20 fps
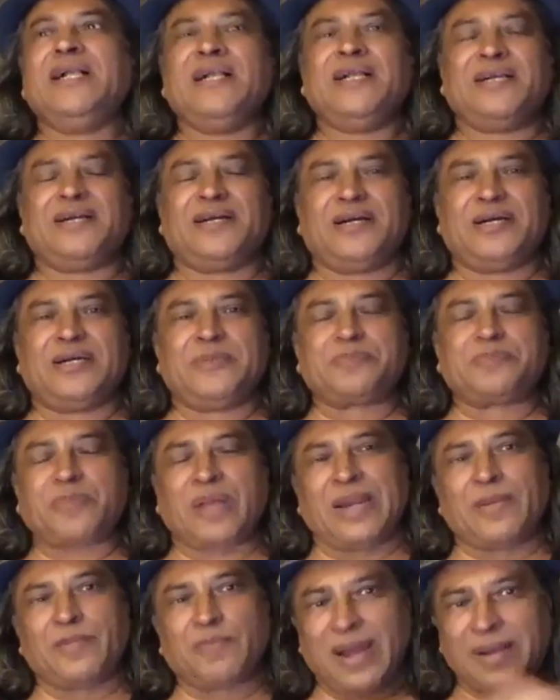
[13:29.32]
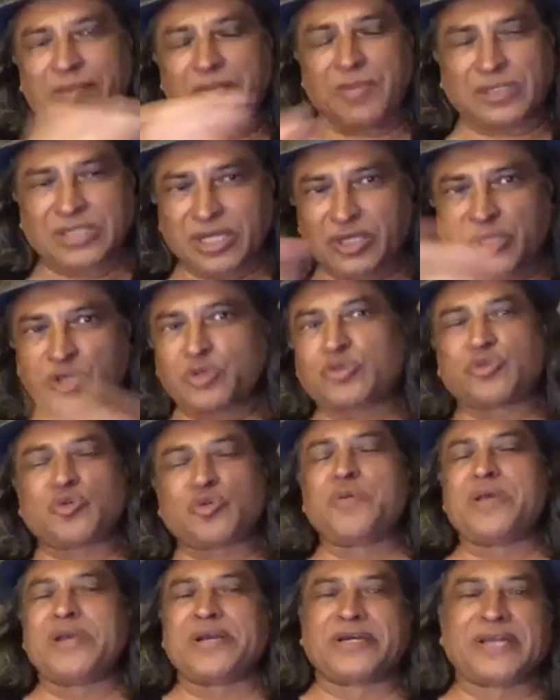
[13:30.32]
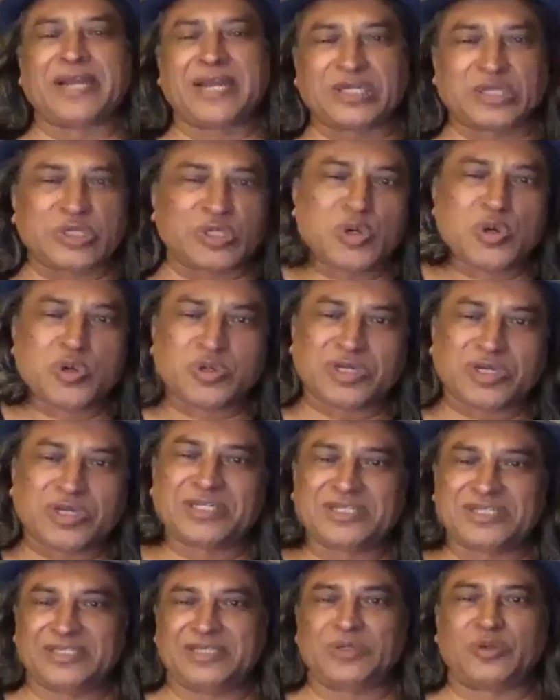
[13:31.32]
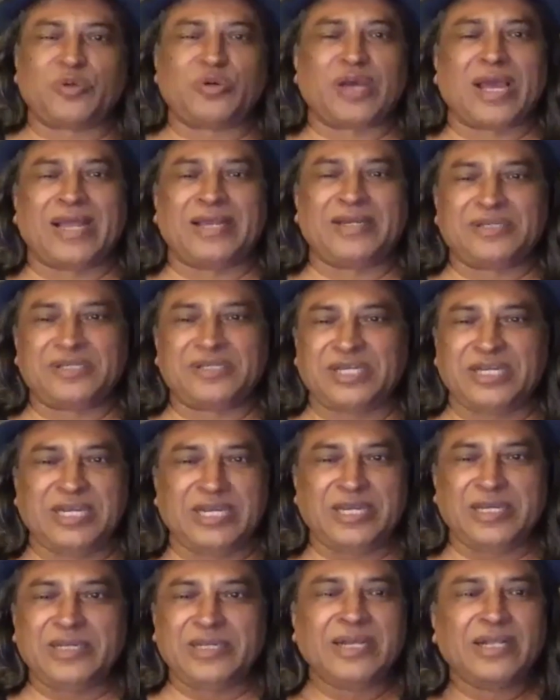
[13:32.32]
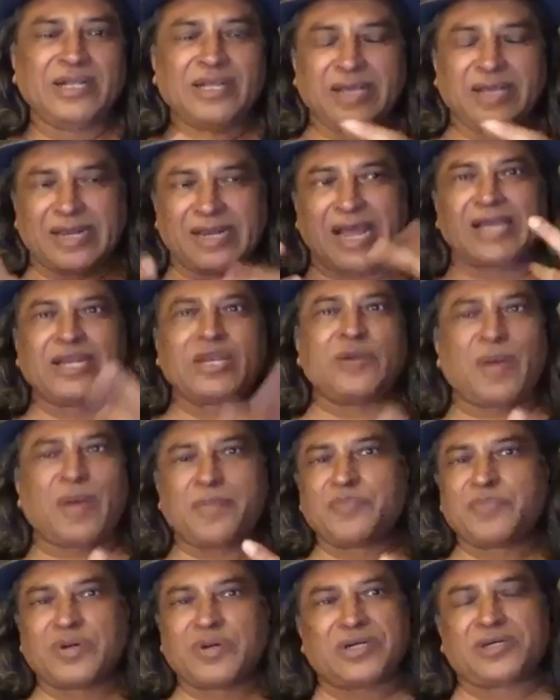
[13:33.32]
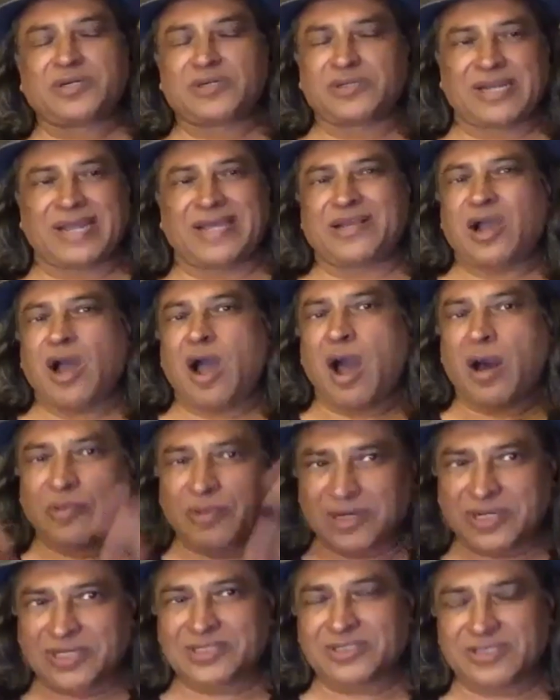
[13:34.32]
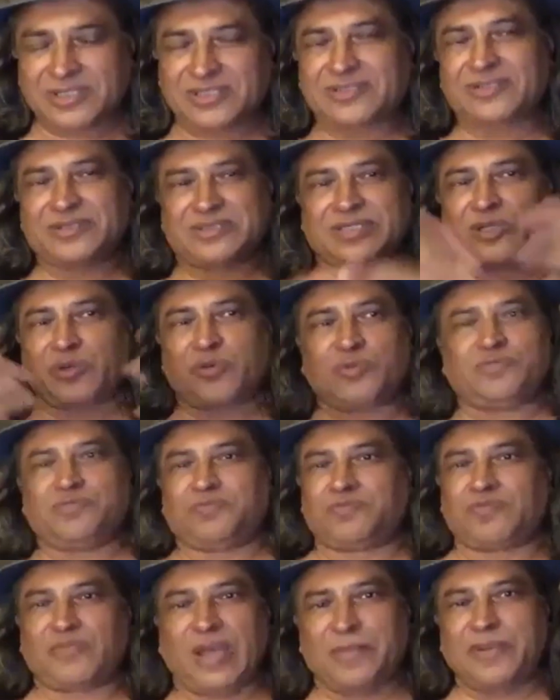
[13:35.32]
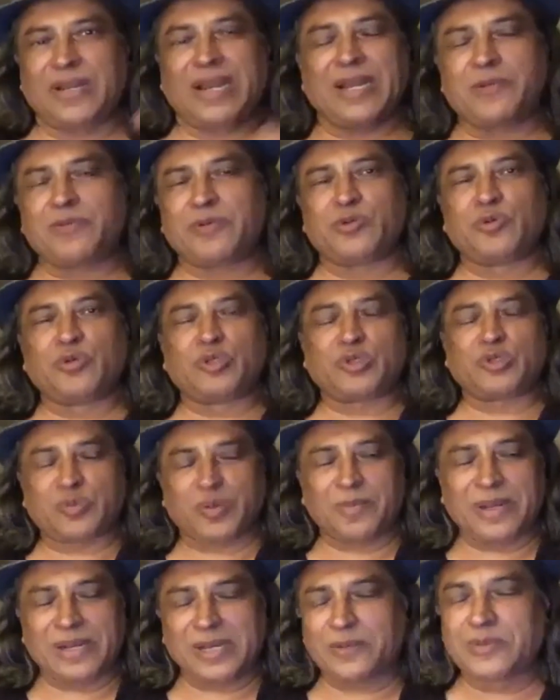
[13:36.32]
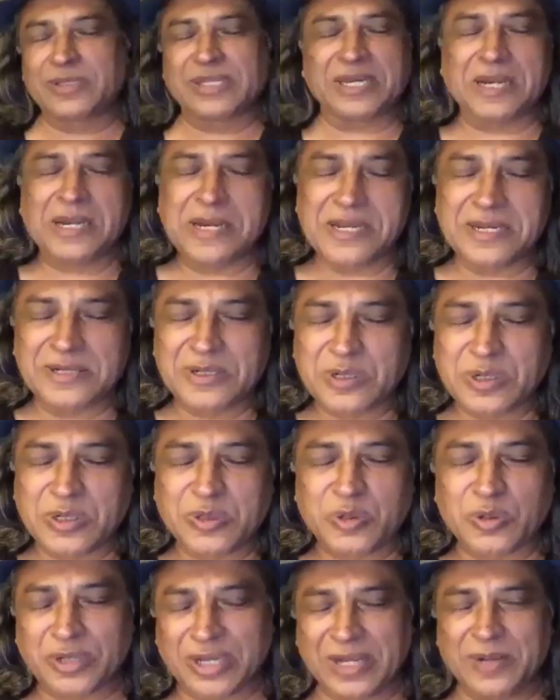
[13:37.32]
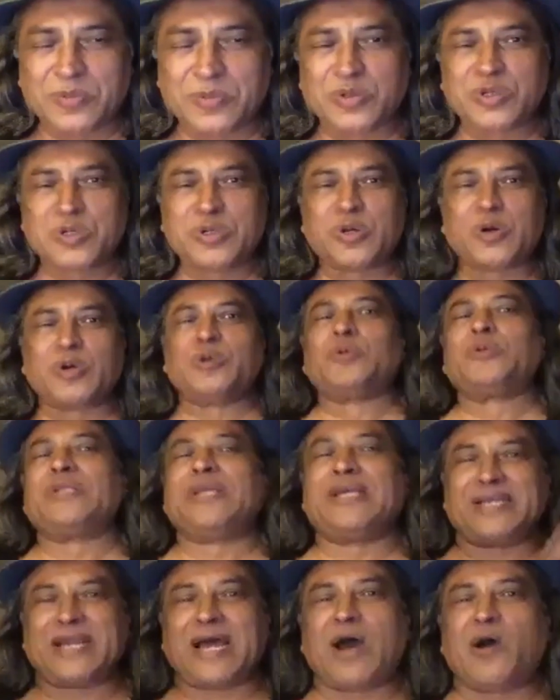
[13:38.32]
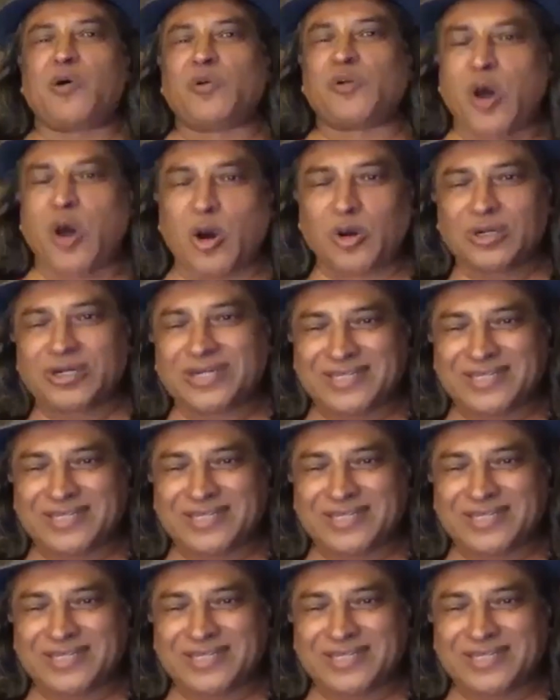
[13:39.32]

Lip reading: And my mother used to be a great cook, you know, and I remember like hours, you know. I mean, anyone who is familiar with Indian cooking would know that how long,